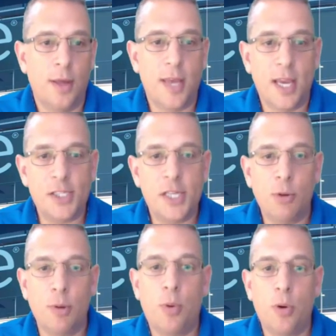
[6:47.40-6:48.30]
The H C
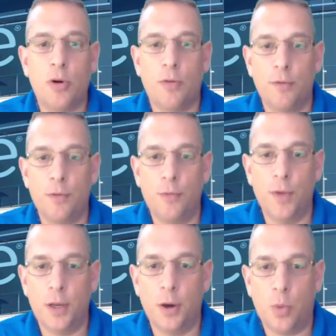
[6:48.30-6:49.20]
A report overview
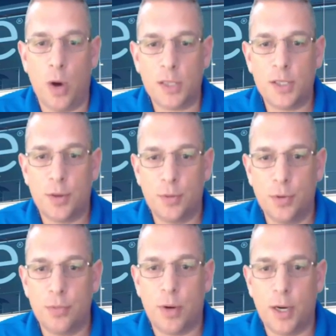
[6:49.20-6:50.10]
video walks
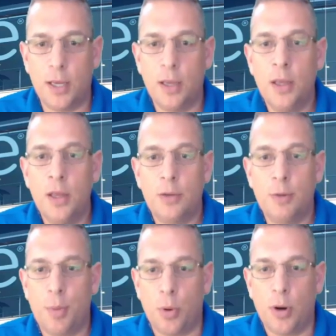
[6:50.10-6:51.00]
through running the
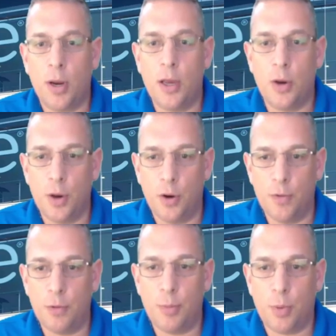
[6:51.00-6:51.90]
report and going
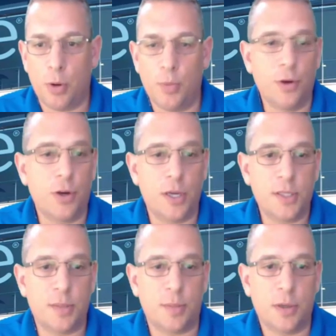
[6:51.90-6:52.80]
over the report with your
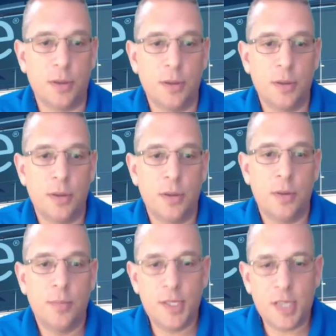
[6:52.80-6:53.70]
customer.
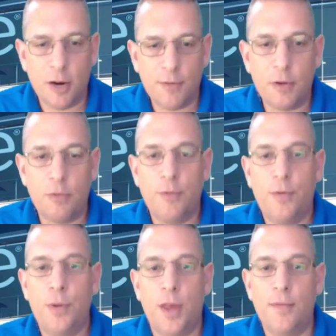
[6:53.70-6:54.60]
Please carefully
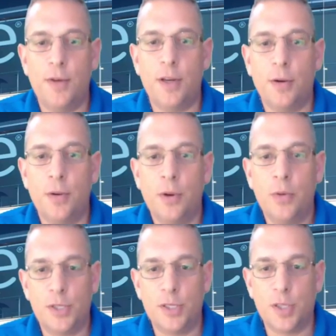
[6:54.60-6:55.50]
review that video,
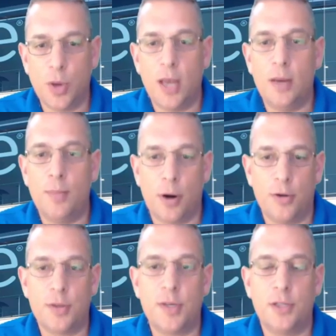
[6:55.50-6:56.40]
which is located in
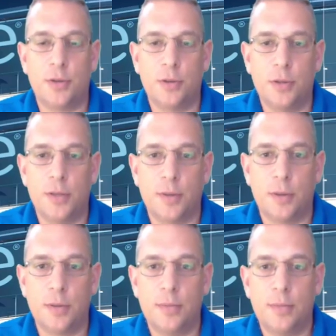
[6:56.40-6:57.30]
Partner Central also.